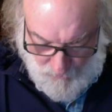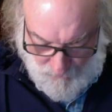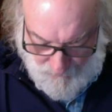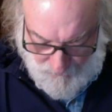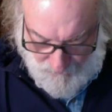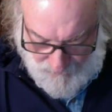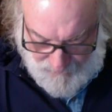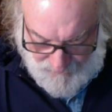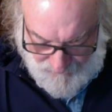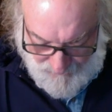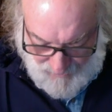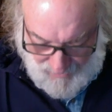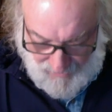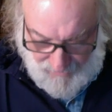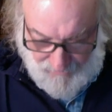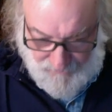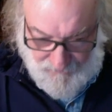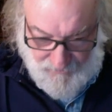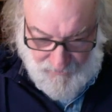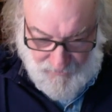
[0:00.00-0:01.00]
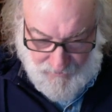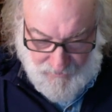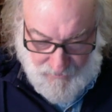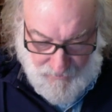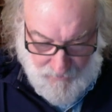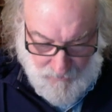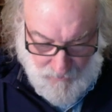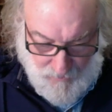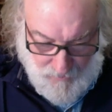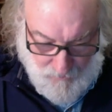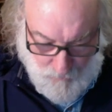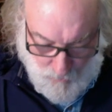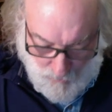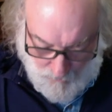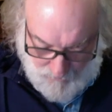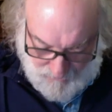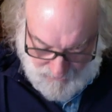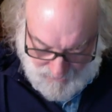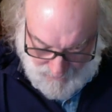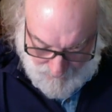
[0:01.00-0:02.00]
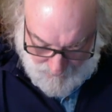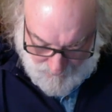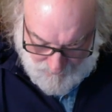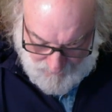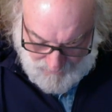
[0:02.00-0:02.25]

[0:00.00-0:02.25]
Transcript: with verse 5 in Romans chapter